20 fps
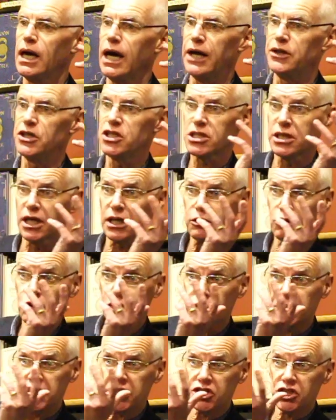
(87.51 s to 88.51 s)
and this little
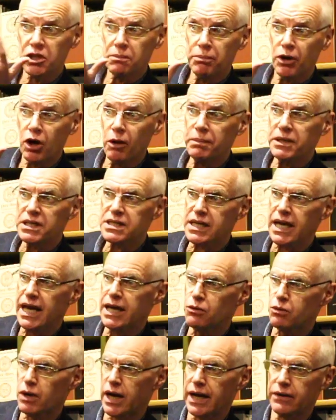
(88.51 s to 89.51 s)
creature pop its
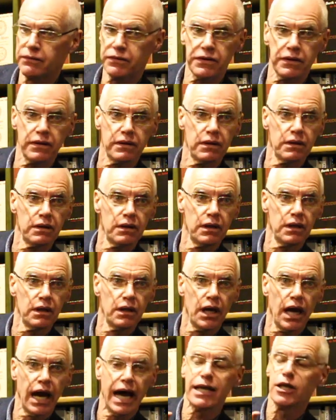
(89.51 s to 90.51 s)
head round
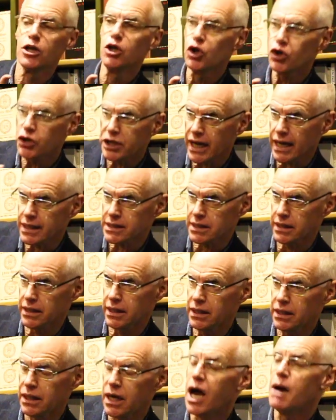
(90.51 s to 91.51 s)
and look at
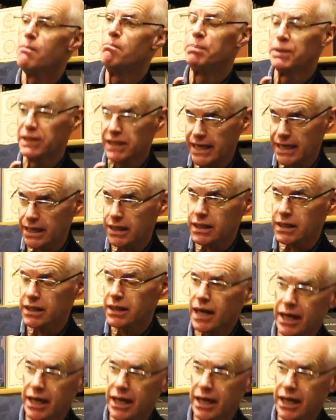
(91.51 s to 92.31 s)
her, blink,